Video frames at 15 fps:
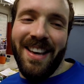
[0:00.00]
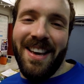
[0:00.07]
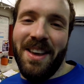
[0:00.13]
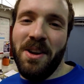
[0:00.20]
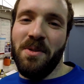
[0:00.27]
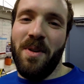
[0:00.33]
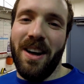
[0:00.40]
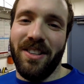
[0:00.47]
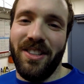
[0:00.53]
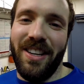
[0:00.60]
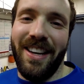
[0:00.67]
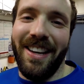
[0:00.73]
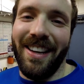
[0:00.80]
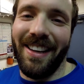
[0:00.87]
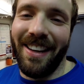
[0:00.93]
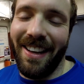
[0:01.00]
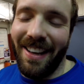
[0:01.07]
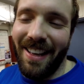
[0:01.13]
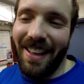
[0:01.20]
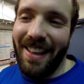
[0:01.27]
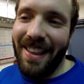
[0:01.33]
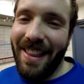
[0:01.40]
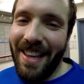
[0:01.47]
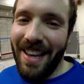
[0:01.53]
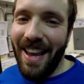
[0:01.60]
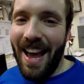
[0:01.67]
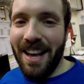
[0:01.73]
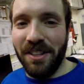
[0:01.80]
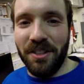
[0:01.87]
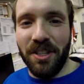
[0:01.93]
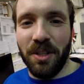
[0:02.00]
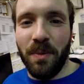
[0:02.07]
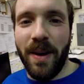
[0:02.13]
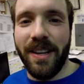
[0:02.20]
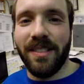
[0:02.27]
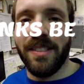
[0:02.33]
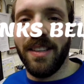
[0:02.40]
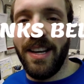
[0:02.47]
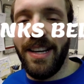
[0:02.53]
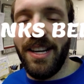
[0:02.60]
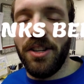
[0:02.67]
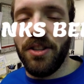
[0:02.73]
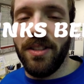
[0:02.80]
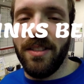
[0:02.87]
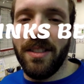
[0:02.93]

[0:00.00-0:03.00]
You're watching the hazardous waste edition.